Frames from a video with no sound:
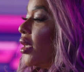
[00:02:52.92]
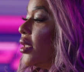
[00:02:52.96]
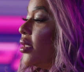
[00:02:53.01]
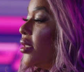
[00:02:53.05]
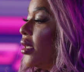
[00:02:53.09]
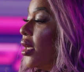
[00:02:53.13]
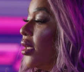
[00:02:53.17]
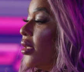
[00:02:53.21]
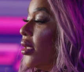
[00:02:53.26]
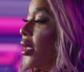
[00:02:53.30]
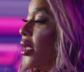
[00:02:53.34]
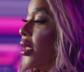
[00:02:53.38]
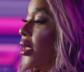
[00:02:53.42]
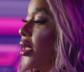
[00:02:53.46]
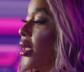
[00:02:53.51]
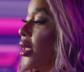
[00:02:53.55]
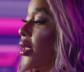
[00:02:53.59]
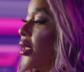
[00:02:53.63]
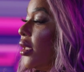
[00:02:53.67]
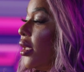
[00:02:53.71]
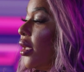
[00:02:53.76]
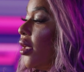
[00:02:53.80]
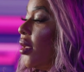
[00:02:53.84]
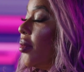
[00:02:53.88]
I did get
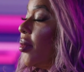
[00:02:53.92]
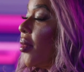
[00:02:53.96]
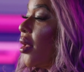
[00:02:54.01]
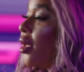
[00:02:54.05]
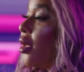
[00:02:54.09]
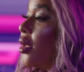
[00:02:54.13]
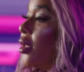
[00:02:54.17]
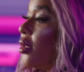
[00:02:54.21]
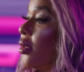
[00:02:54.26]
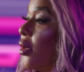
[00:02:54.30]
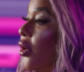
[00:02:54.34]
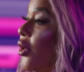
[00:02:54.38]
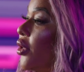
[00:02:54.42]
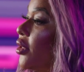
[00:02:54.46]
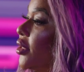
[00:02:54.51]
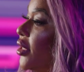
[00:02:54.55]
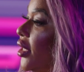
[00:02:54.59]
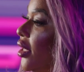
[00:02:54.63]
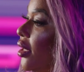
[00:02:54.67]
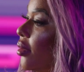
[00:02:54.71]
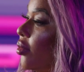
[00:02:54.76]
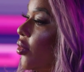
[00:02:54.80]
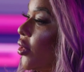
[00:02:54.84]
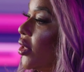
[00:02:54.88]
an email or
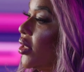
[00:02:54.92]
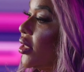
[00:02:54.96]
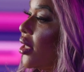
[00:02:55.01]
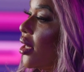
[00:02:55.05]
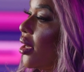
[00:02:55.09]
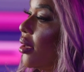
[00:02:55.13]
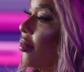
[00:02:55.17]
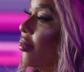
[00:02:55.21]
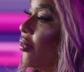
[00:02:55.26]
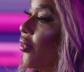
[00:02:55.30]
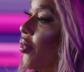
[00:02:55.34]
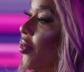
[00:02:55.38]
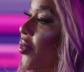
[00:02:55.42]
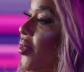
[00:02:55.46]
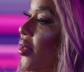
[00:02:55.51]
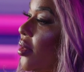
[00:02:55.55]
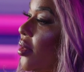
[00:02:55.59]
DM one time from